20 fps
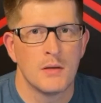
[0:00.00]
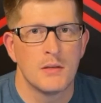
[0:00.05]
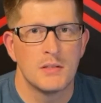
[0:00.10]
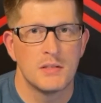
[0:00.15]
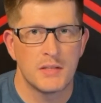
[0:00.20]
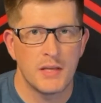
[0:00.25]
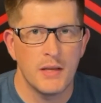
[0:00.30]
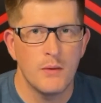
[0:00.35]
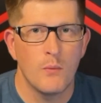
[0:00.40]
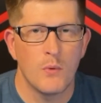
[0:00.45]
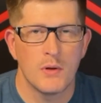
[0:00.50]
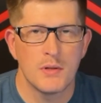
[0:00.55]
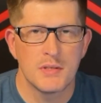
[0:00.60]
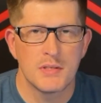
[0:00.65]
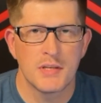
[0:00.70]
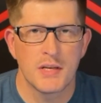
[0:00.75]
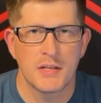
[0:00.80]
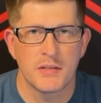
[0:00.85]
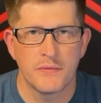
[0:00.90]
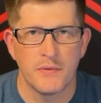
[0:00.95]

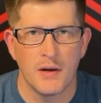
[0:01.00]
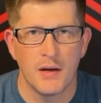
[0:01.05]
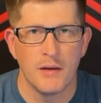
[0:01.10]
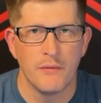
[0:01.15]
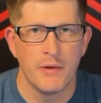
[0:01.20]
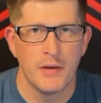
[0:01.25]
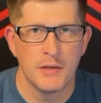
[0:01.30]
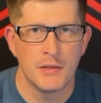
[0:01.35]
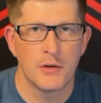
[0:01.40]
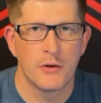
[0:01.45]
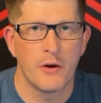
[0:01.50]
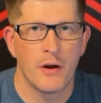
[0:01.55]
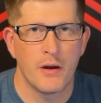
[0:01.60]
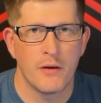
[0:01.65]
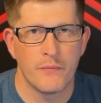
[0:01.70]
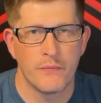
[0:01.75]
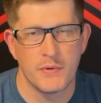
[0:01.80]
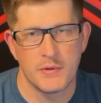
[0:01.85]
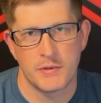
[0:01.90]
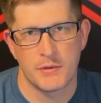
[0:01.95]
C165,
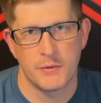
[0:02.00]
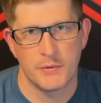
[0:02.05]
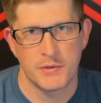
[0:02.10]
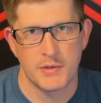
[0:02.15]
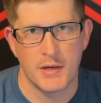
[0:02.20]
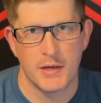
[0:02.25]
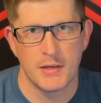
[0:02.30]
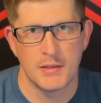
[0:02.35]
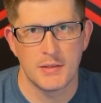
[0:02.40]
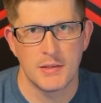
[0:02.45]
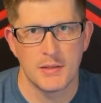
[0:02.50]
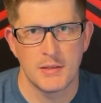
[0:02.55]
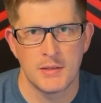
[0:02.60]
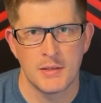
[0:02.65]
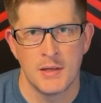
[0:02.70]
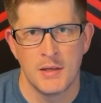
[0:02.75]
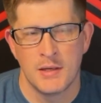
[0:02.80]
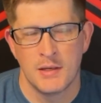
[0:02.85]
Integrated Physical Sciences.